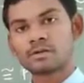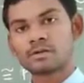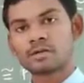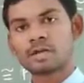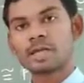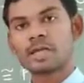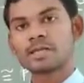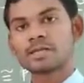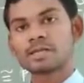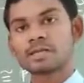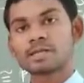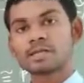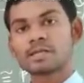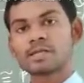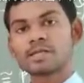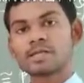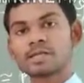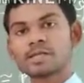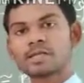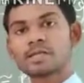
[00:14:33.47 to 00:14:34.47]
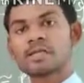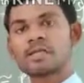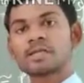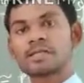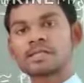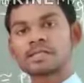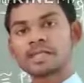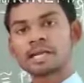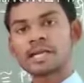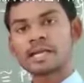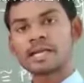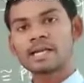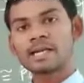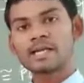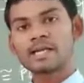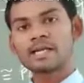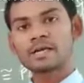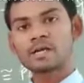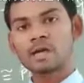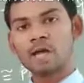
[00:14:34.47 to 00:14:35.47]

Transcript: like its side